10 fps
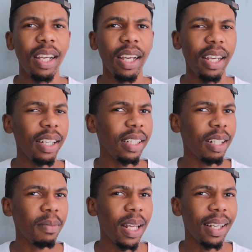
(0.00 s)
And
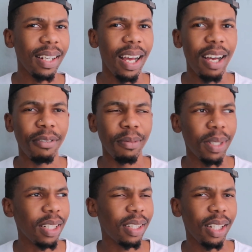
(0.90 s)
I'm like, nah fam,
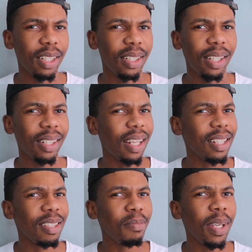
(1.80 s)
that
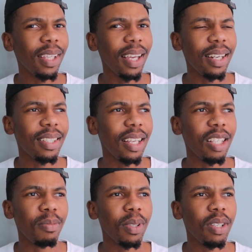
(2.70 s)
doesn't make any
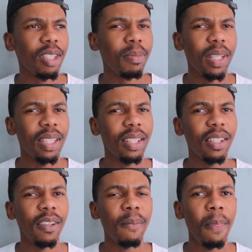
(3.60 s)
sense, because
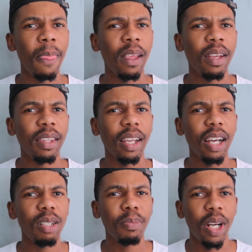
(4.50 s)
basically they
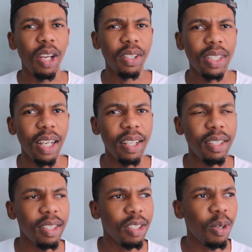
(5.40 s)
can't
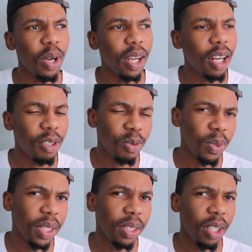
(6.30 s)
prioritize your account
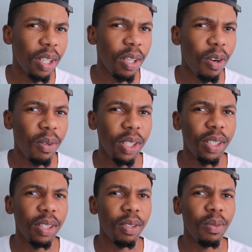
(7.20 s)
when
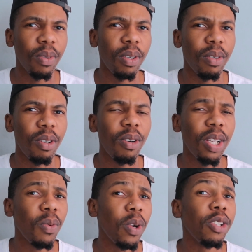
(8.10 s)
only
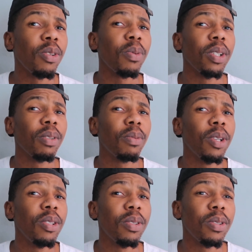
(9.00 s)
when
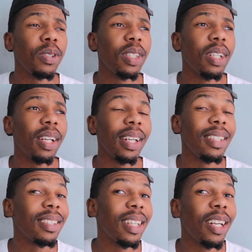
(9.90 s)
you
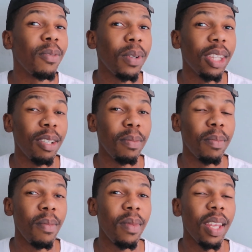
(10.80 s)
registering with them,
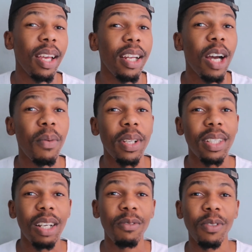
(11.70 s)
and now when
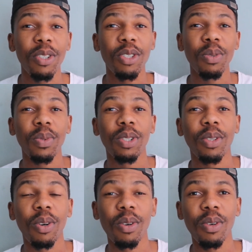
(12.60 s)
it's time for you to
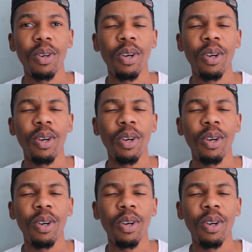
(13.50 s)
withdraw,